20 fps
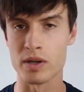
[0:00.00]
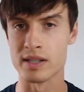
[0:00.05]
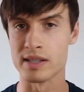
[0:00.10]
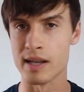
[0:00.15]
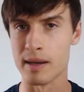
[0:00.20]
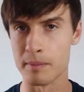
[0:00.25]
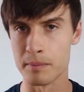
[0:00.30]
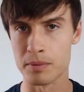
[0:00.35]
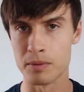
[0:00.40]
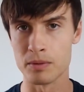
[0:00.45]

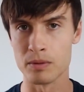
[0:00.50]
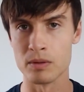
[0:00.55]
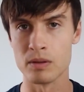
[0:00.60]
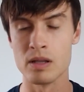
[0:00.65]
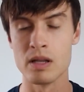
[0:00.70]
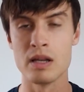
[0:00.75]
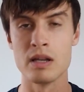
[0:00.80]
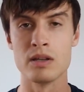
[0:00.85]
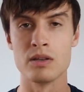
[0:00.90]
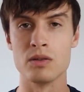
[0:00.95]
example,
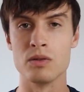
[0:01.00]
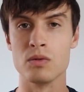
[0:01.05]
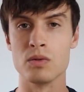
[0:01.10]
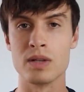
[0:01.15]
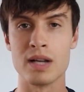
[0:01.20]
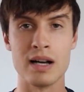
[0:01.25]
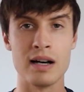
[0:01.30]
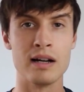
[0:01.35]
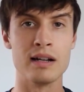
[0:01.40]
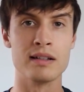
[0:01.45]
you
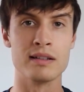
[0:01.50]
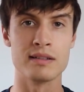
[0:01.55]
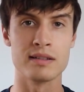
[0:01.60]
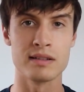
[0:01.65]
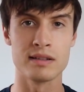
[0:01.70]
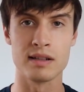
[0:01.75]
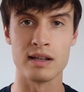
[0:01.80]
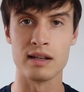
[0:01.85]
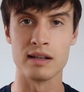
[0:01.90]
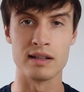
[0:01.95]

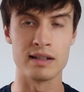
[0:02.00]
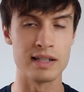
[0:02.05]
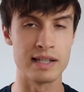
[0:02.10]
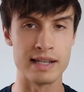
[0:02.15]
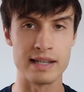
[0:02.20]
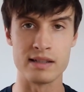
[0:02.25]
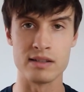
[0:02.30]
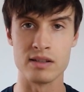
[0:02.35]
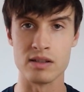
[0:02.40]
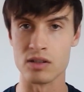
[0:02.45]
can't click
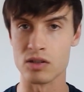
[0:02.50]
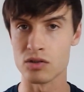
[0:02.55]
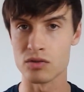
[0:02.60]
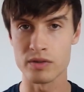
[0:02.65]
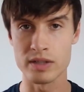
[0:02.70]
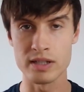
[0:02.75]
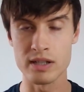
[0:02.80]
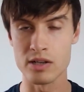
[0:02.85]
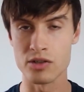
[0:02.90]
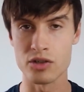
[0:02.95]
into the
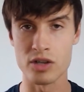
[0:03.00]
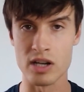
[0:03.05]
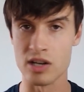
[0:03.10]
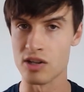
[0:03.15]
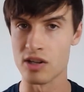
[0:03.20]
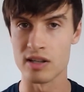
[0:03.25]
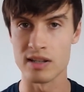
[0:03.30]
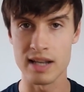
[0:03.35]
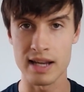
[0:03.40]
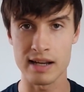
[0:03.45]
screen and change
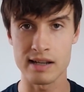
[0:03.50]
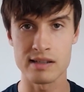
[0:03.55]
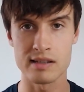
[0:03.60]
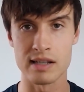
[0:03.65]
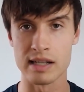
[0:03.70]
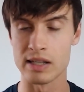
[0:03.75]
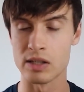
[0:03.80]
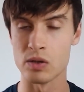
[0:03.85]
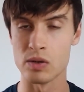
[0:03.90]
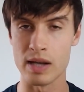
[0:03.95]
the text
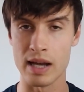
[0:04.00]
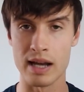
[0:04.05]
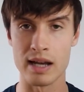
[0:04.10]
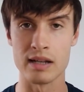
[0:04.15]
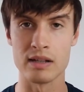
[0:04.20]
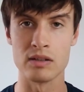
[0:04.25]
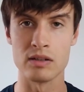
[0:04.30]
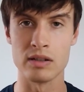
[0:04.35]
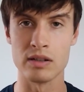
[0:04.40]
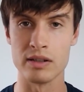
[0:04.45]
like you
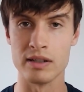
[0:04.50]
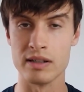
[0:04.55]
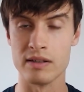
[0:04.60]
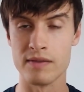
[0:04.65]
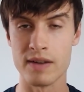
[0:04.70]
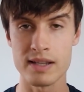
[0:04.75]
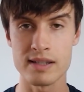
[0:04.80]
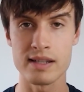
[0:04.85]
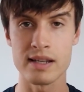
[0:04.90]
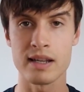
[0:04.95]
can in
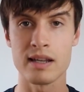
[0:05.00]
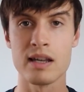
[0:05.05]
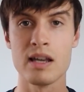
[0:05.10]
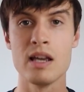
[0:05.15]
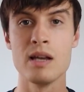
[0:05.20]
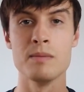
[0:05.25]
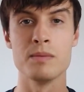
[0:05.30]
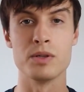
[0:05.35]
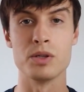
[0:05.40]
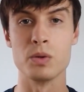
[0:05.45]
Navattic.
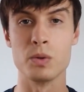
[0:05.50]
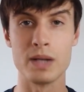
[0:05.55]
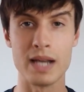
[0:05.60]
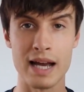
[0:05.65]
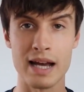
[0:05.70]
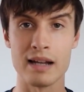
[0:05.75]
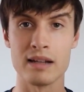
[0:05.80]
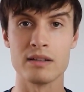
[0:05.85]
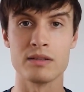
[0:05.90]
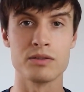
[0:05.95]
You
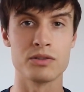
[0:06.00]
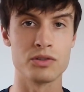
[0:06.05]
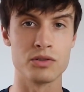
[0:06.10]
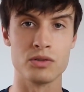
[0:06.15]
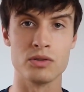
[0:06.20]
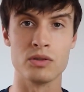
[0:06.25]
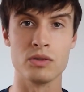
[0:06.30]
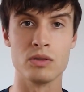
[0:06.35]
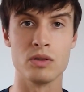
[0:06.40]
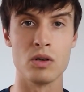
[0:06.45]
can
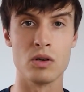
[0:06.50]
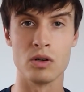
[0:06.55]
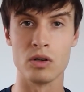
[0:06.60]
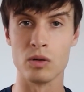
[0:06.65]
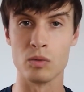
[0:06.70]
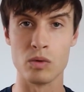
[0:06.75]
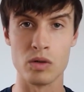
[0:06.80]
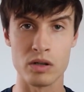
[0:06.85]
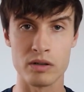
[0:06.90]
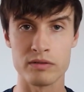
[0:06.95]
show longer
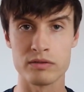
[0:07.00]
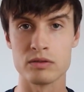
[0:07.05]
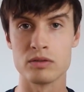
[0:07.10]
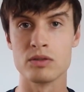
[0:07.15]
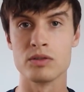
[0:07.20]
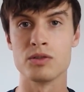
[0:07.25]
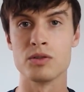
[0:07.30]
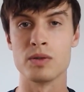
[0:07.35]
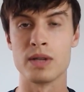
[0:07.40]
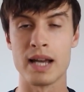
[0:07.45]

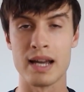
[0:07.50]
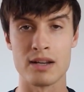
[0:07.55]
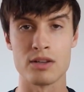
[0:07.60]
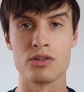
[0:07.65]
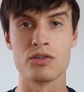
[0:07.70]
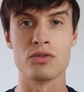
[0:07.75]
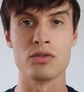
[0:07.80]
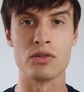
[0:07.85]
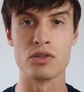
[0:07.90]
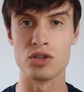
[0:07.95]
workflows, you can
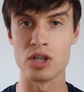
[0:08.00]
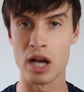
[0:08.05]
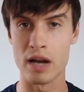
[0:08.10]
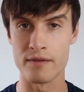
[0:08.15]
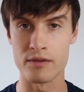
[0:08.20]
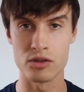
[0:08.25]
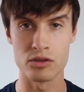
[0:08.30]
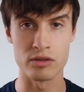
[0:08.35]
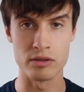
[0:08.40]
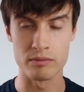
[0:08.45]
show
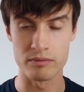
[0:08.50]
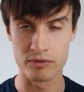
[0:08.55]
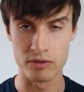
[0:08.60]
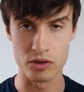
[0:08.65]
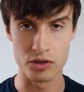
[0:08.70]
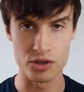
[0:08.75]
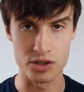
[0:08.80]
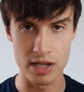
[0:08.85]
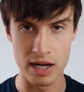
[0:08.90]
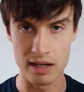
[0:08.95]
JavaScript
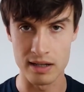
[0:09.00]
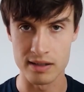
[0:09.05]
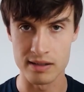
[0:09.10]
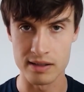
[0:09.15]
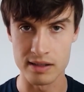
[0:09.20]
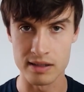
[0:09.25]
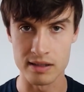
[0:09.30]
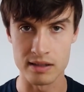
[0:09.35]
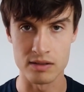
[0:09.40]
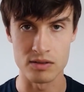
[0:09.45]

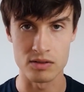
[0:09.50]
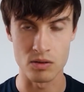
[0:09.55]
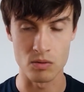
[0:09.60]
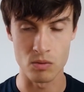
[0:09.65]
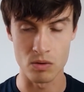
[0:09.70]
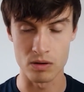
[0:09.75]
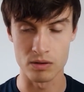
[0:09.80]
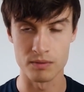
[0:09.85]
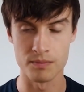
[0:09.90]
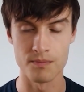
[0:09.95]
functionality and so
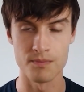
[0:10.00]
on.